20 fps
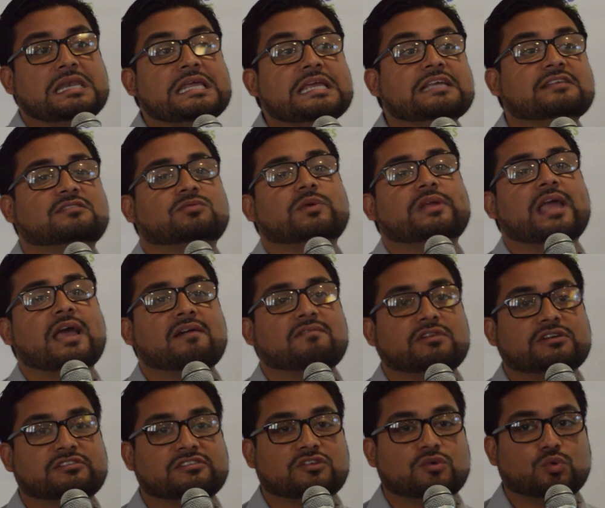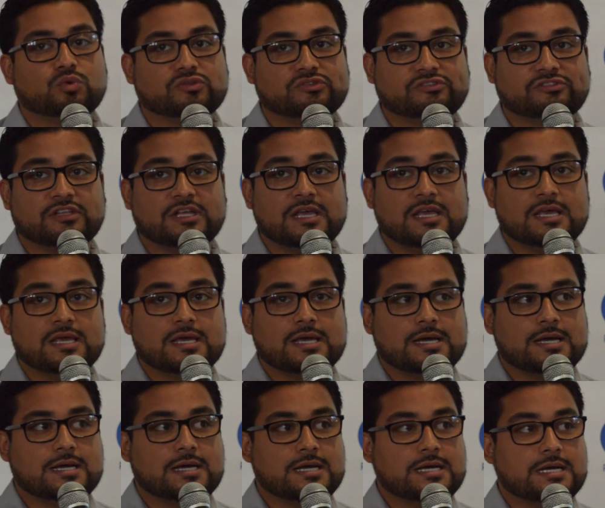least we have our schools
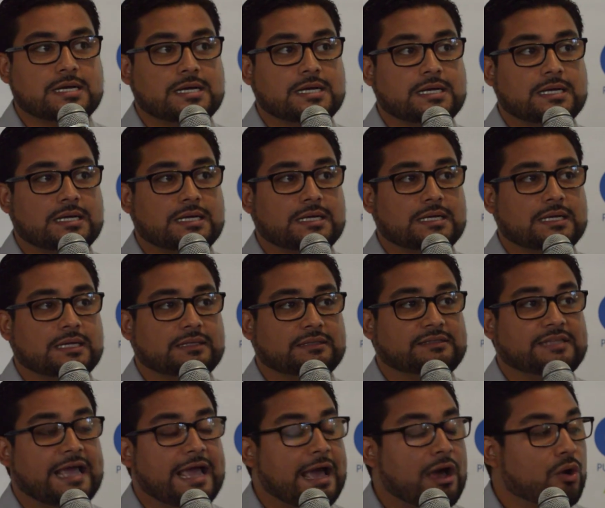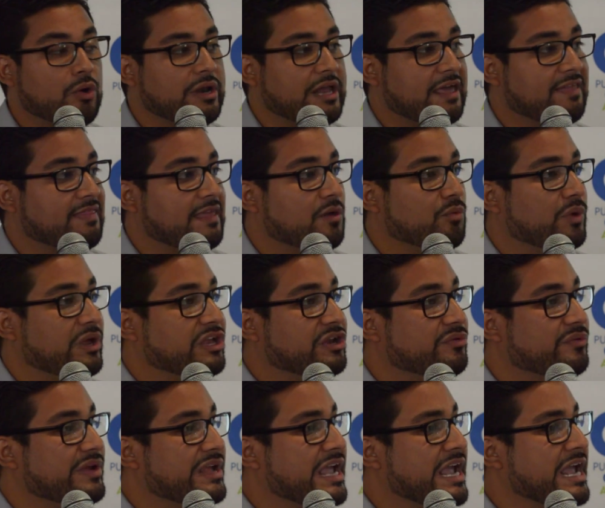down, and that we
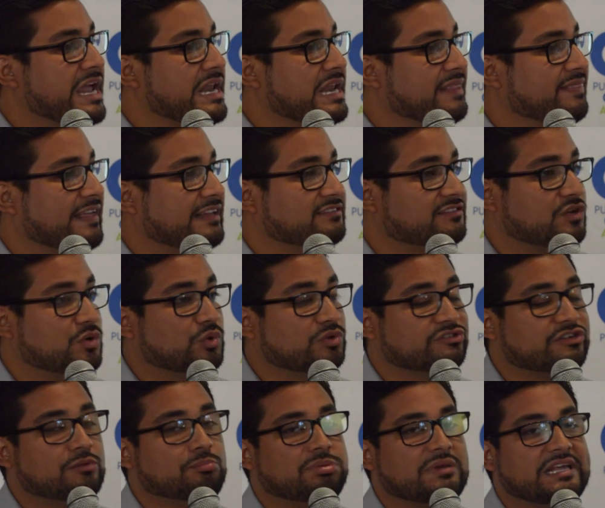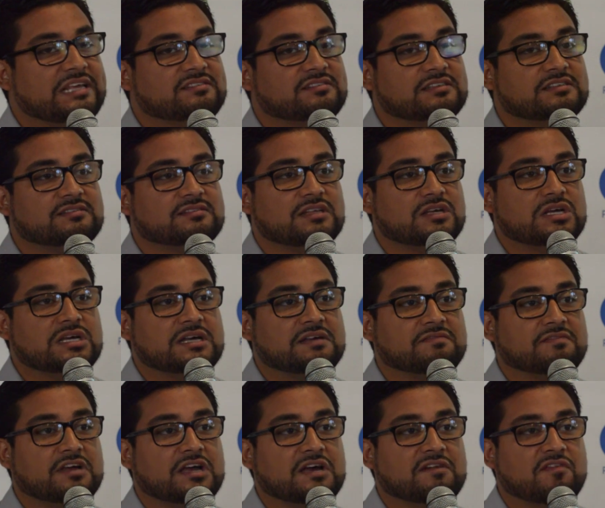create that schools are places
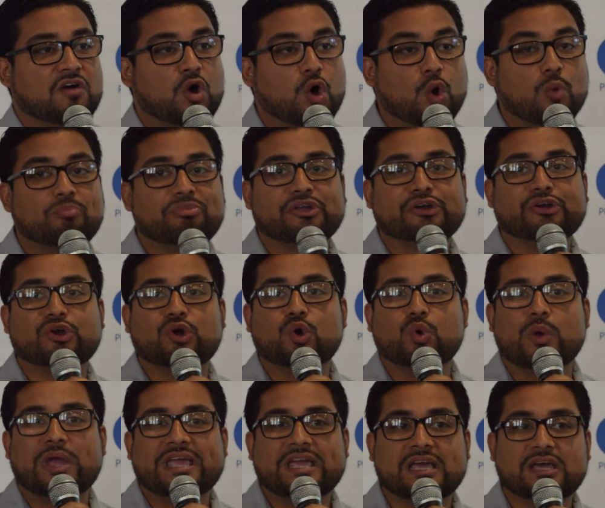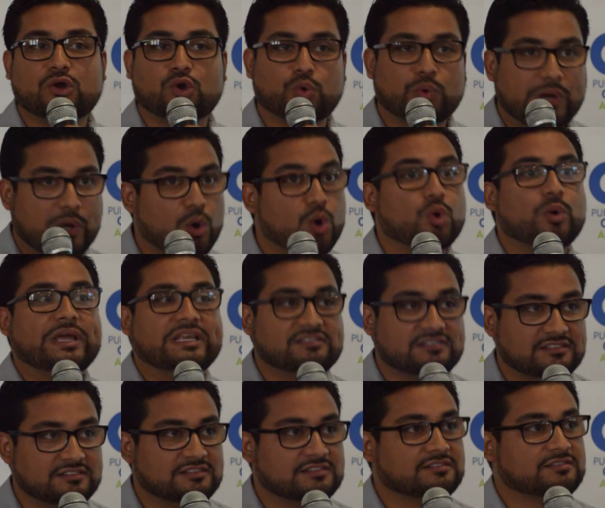of hope, they're
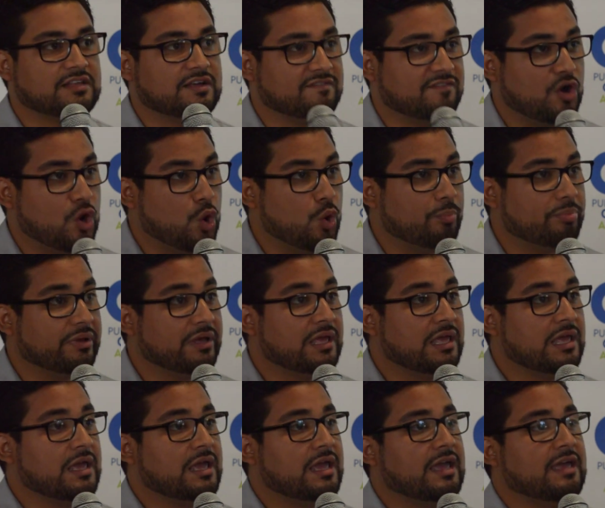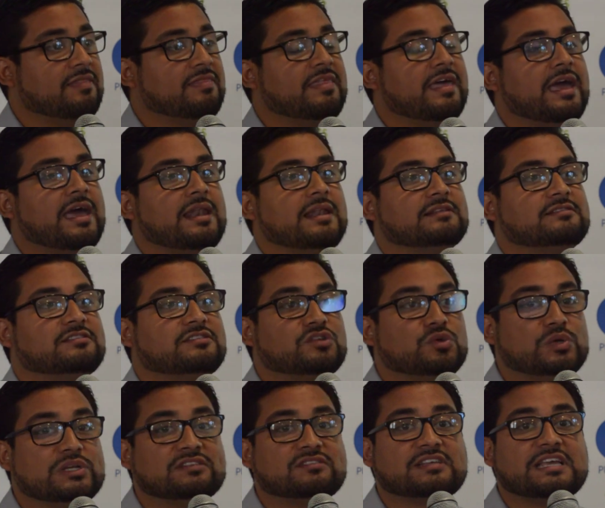oases of hope, and that
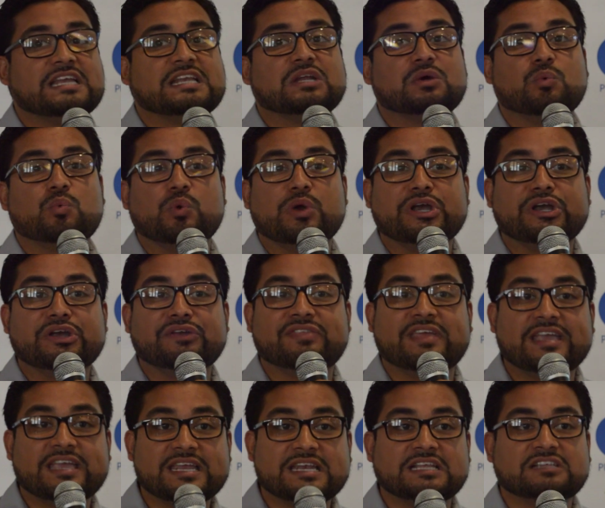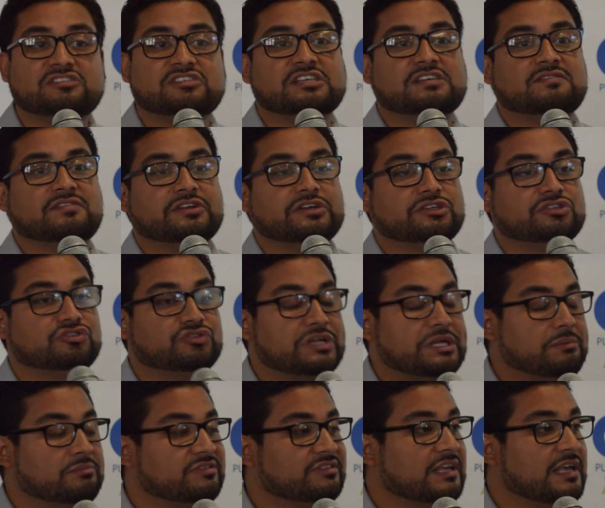students where they can achieve their
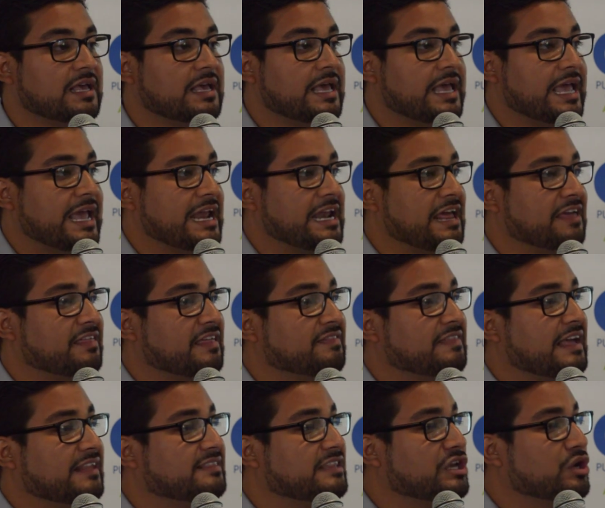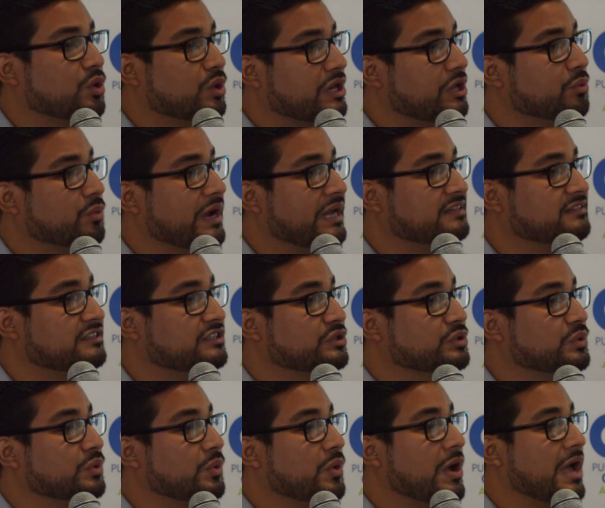dreams. And I think that the only way
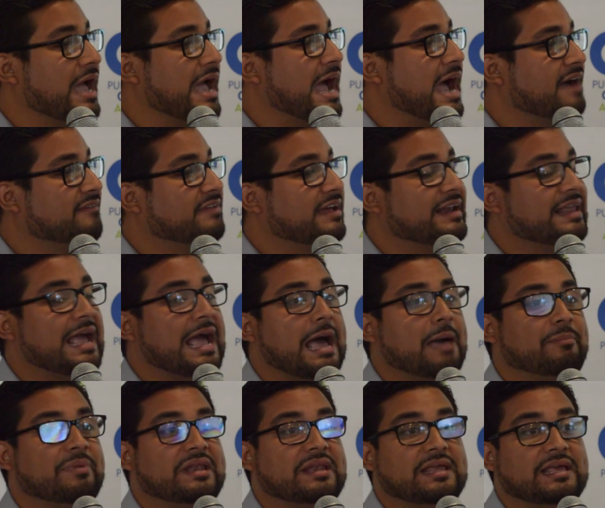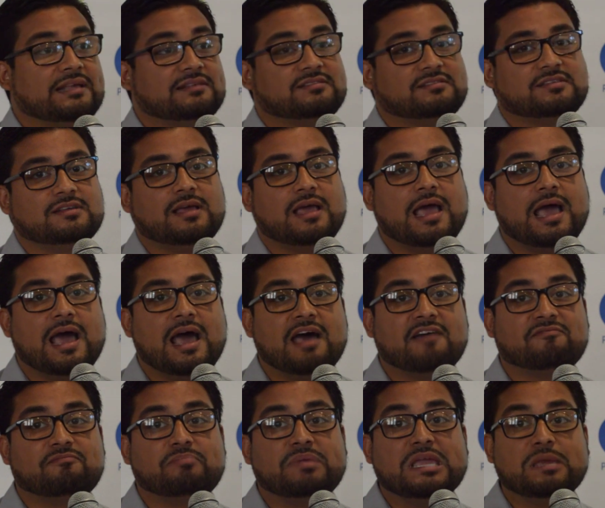to have that happen is to
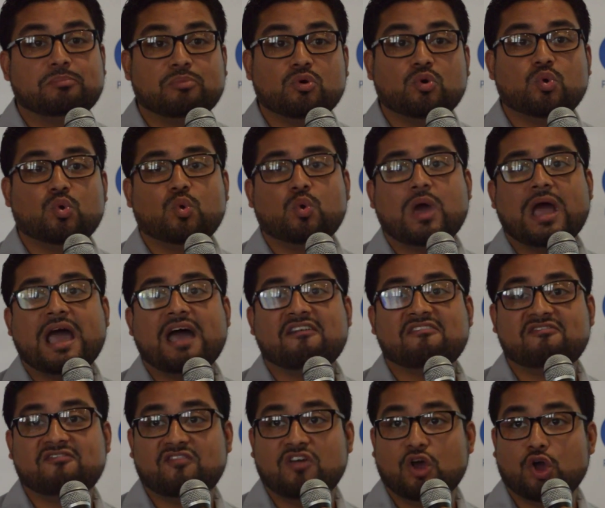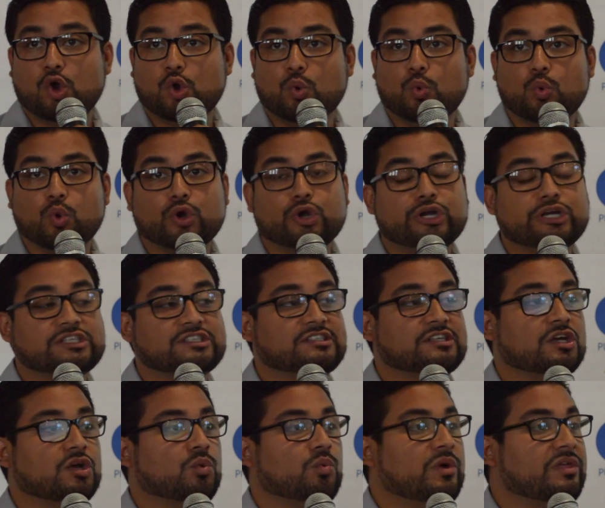have people who have worked
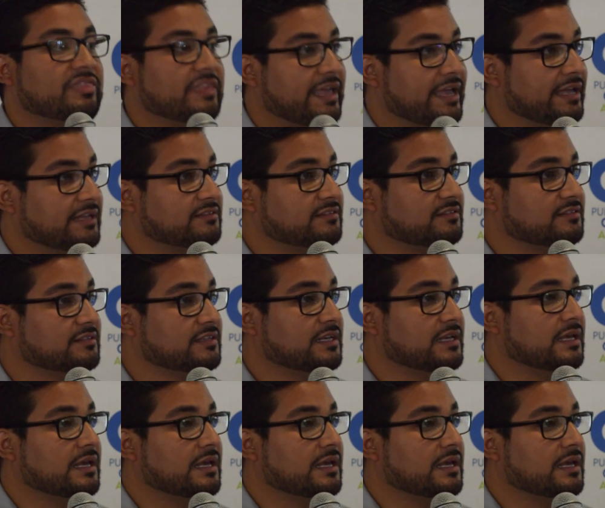with kids,